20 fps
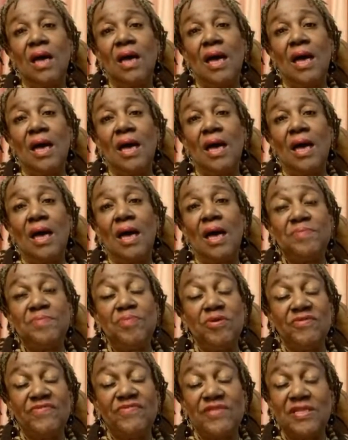I'm going to be
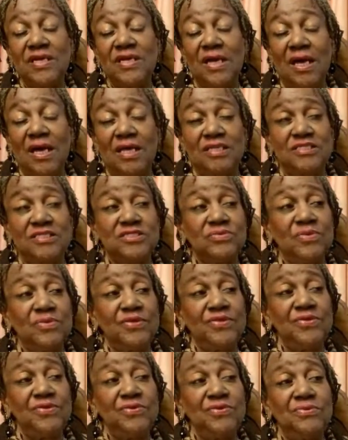perfectly honest
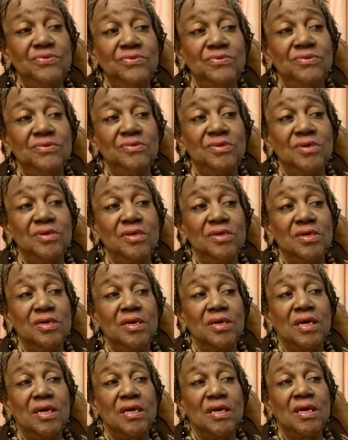with you.
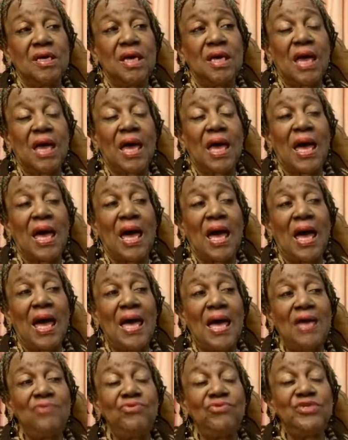
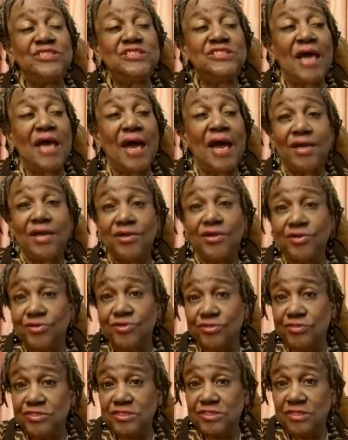I
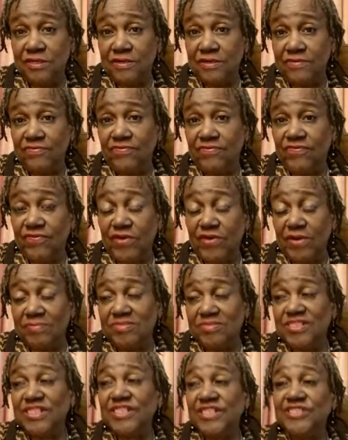retired
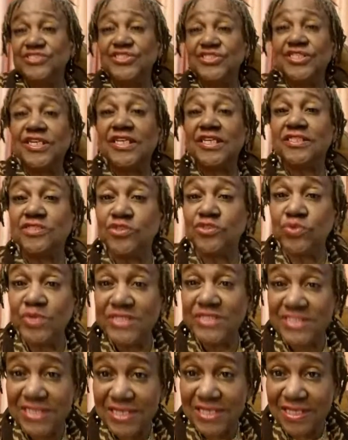from teaching in
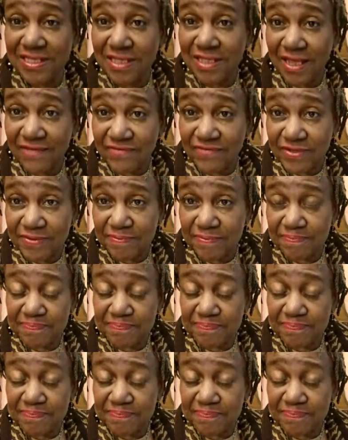2011.